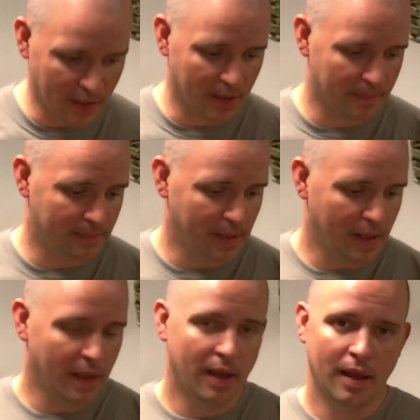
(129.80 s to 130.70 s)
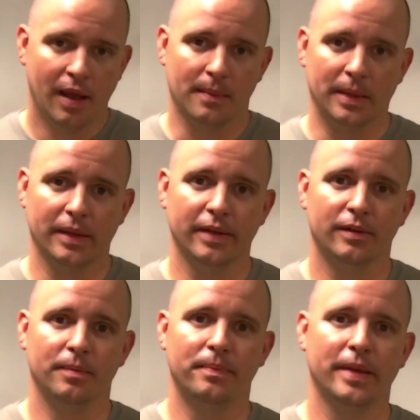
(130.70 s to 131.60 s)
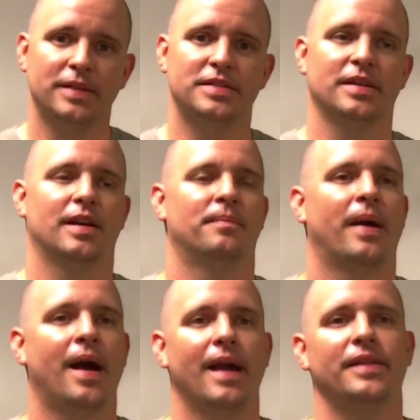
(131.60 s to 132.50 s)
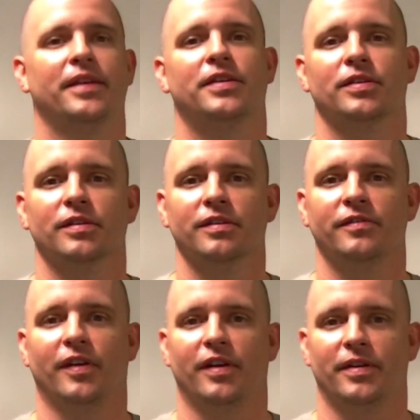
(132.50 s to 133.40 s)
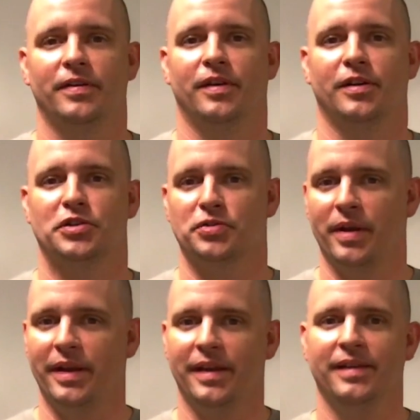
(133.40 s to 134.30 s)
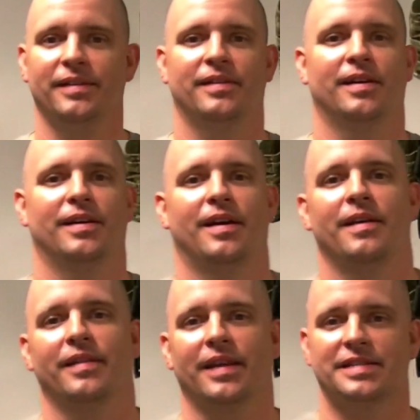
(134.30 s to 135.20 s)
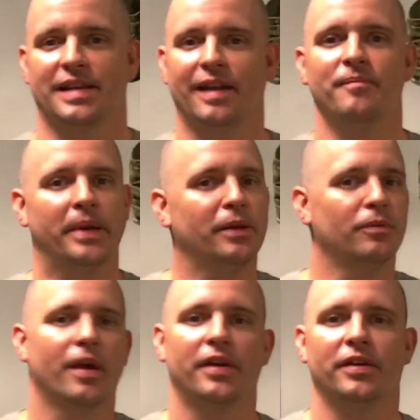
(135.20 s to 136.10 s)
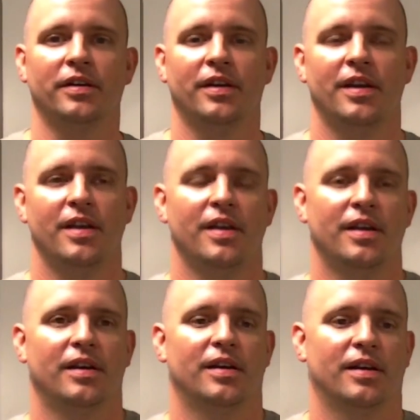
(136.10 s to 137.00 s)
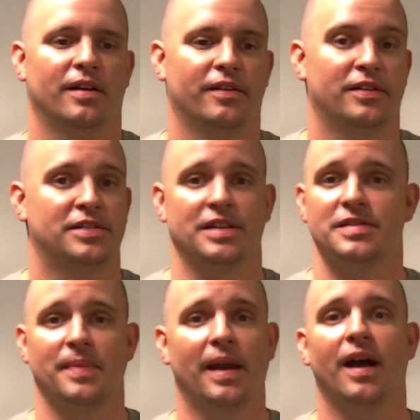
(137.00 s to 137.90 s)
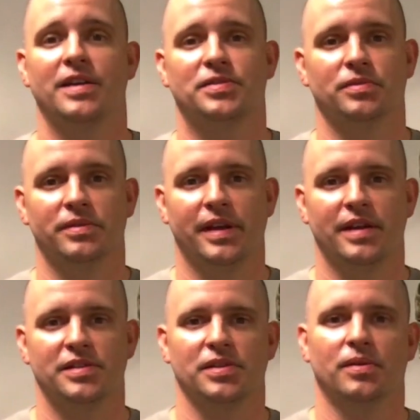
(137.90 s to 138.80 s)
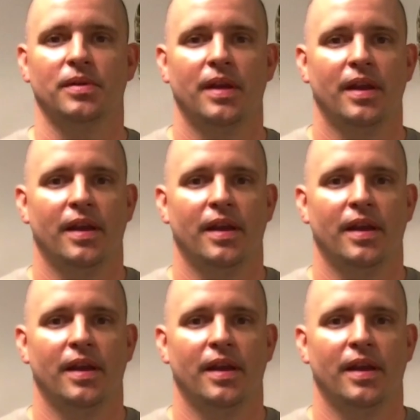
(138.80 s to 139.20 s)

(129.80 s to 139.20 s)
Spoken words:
I'm a little bit behind the curve on training. Like I said, I've been a runner since my high school days, so